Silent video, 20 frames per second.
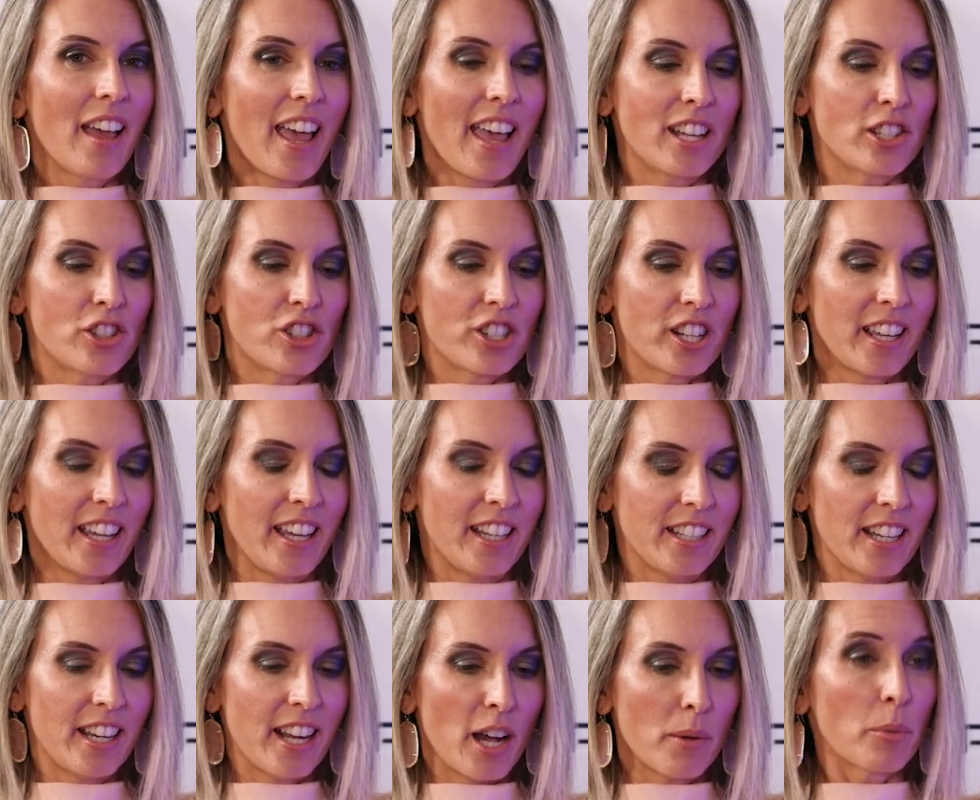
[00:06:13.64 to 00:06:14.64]
And she
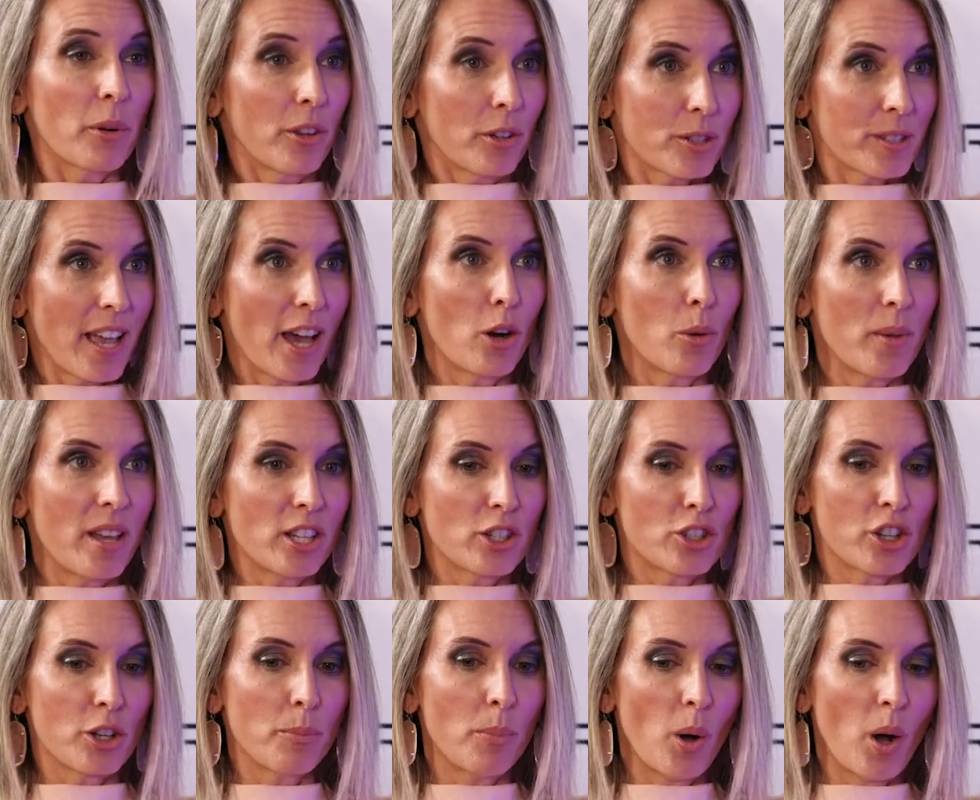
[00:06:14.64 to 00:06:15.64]
ended up with her settlement.
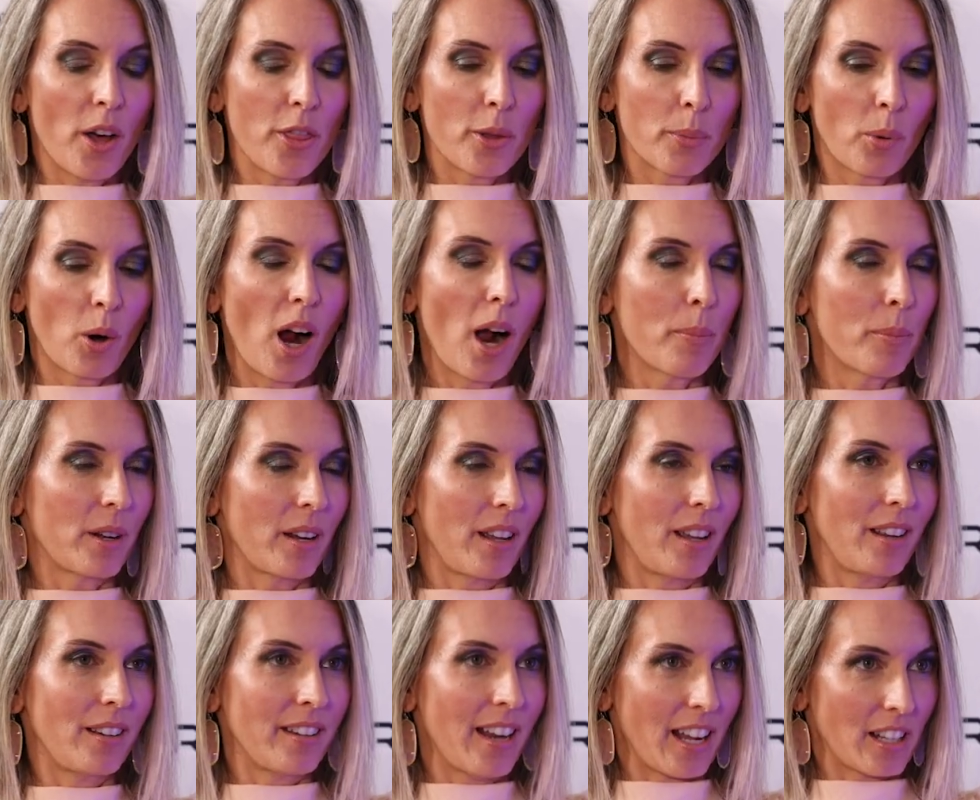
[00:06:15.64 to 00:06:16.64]
She bought the
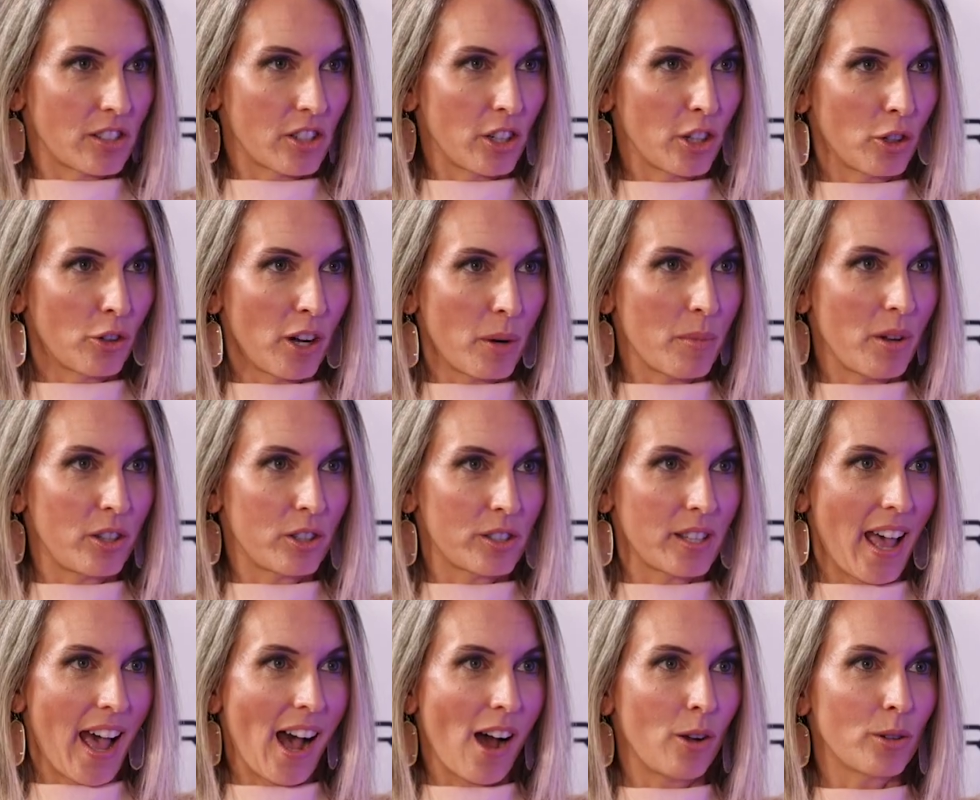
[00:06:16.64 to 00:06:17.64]
property next to her
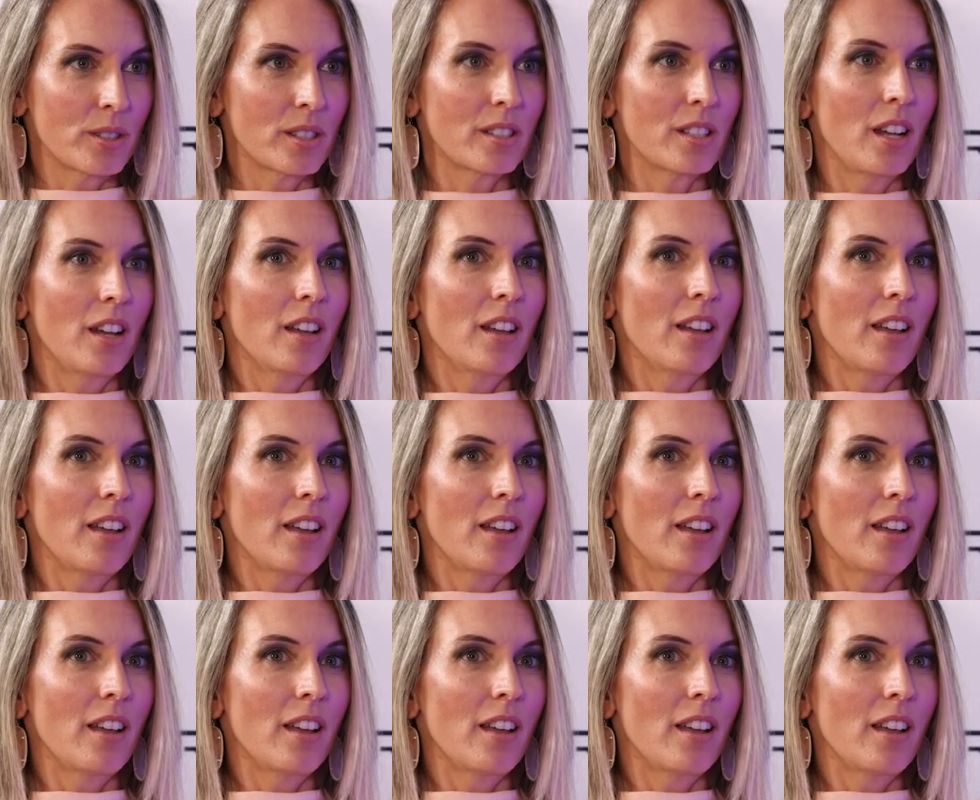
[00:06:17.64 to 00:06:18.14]
grandmother's house